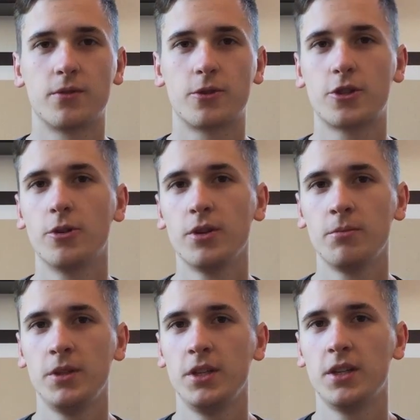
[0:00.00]
for
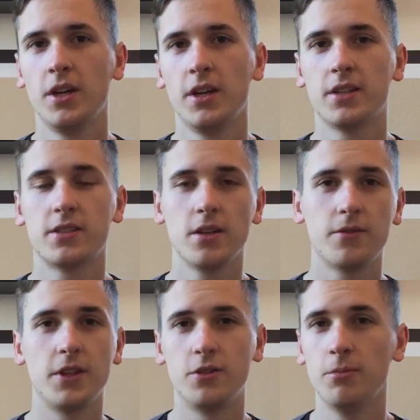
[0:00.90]
showing me
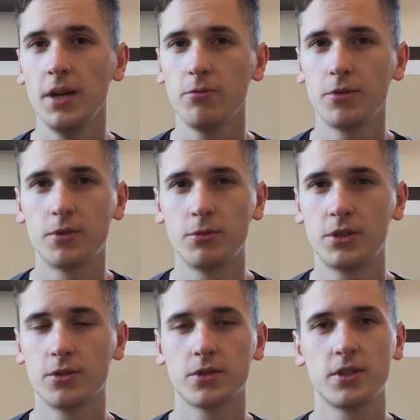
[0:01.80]
stuff that you made with the
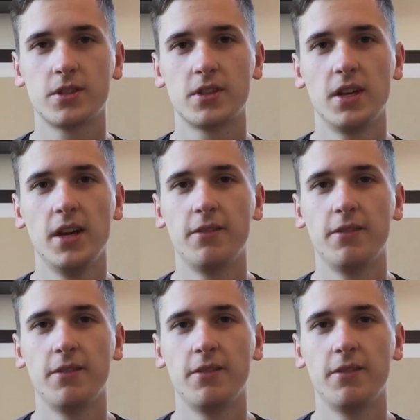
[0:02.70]
resources.